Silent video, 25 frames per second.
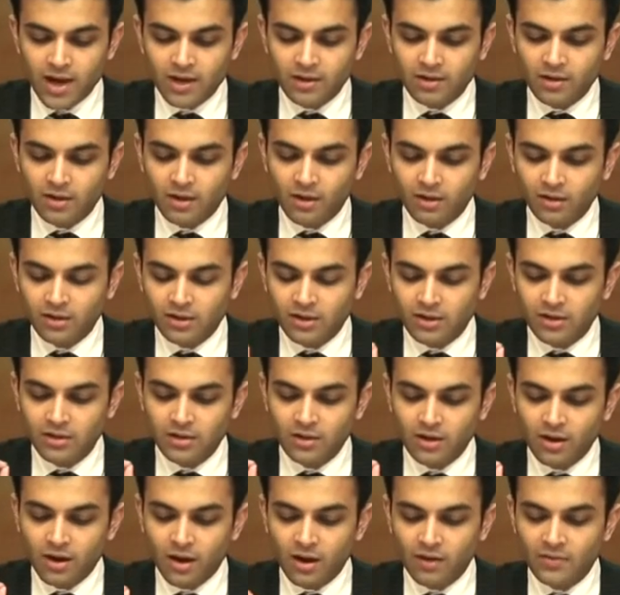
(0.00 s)
and Nadi
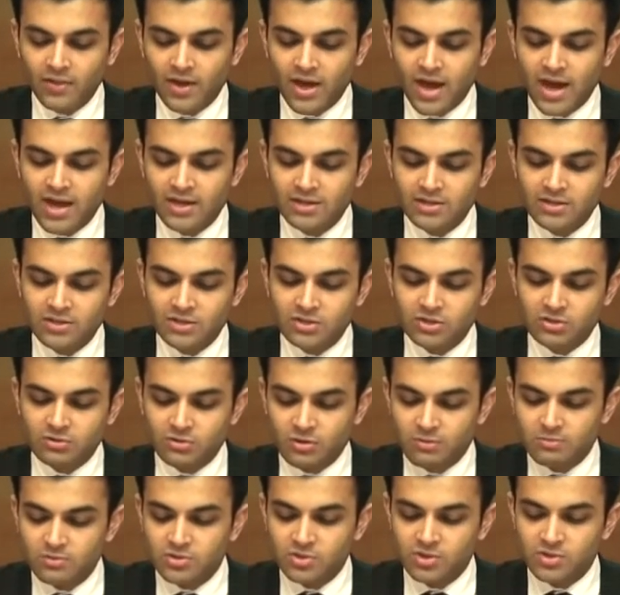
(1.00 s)
are the 8
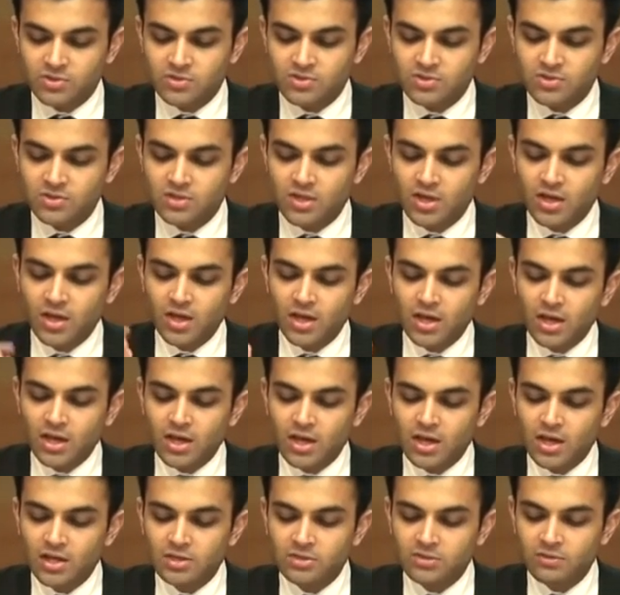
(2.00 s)
descriptions.
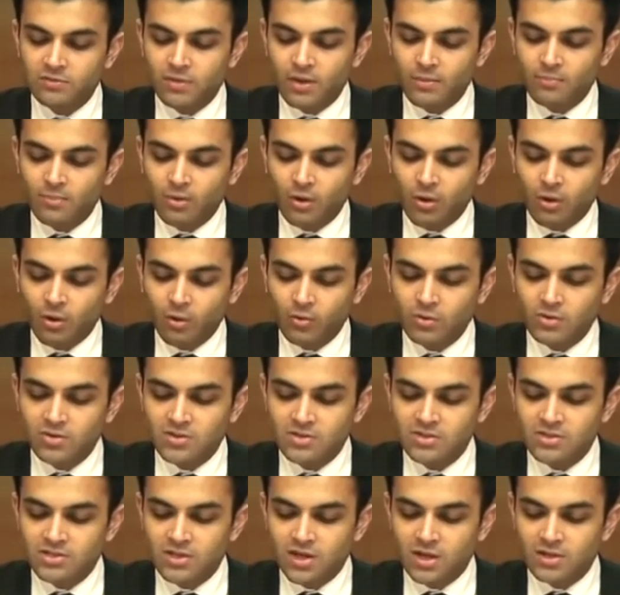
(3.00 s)
Each of them
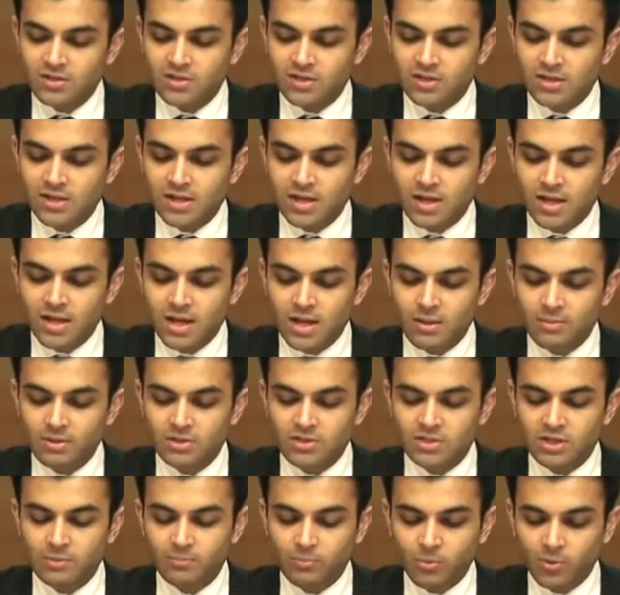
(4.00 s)
holds certain
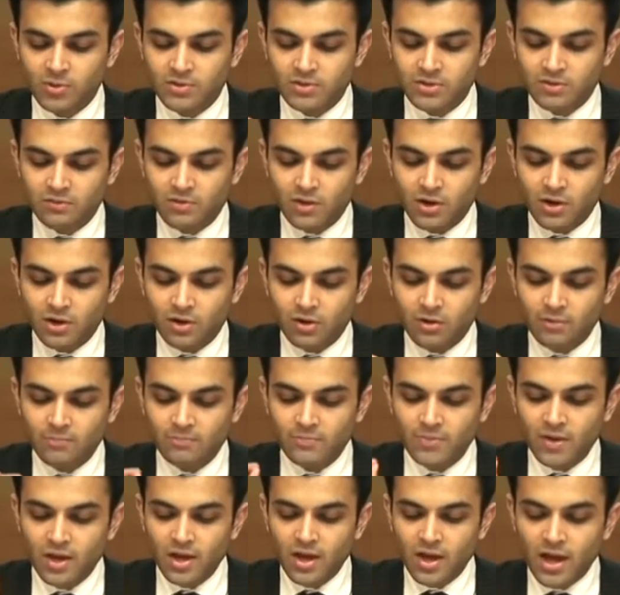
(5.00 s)
limited points of their own,
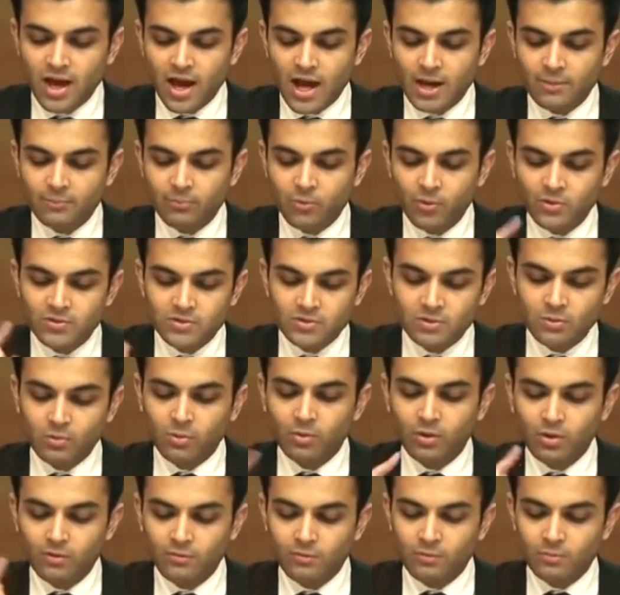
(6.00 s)
and points
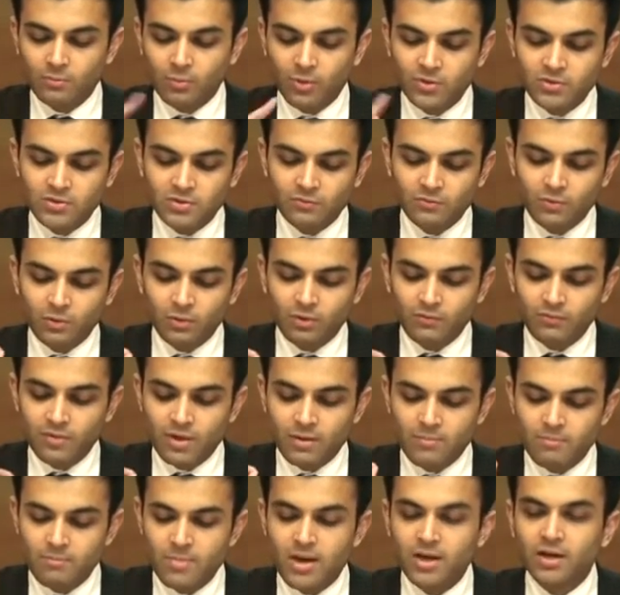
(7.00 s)
of all of
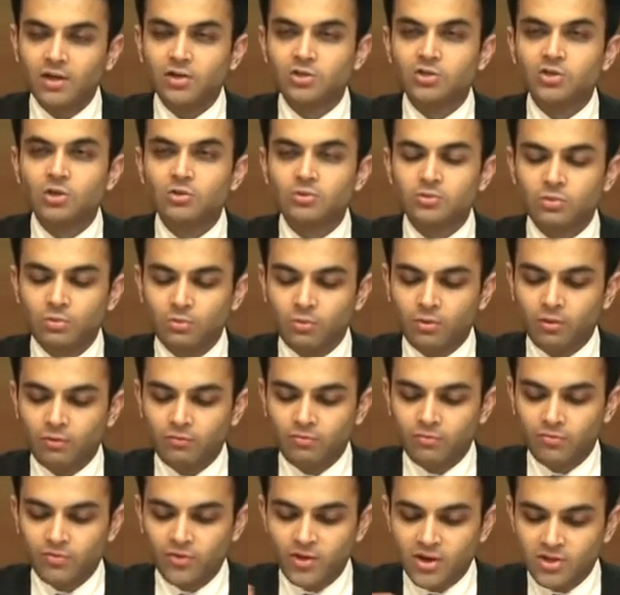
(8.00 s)
them make a total
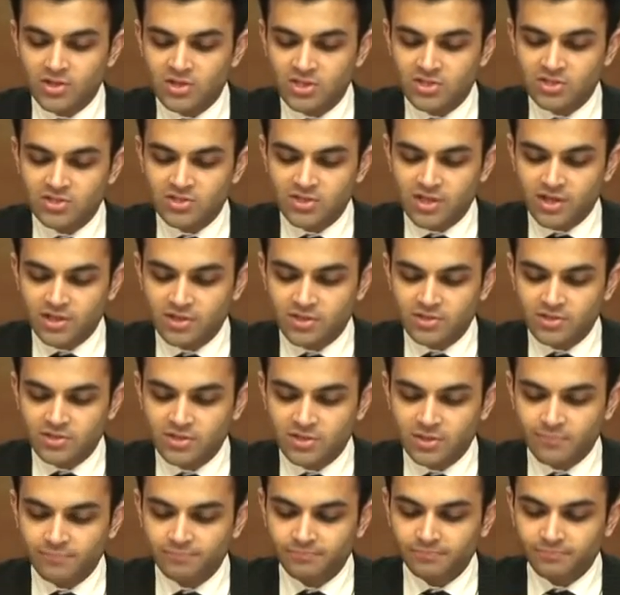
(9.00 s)
of
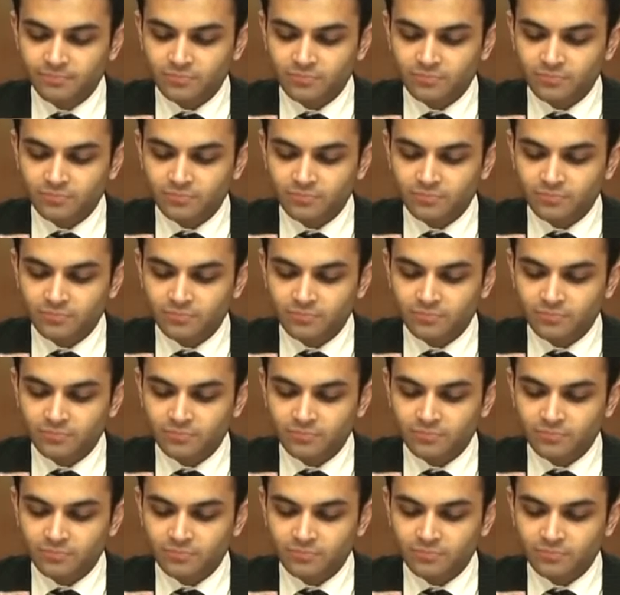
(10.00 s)
36.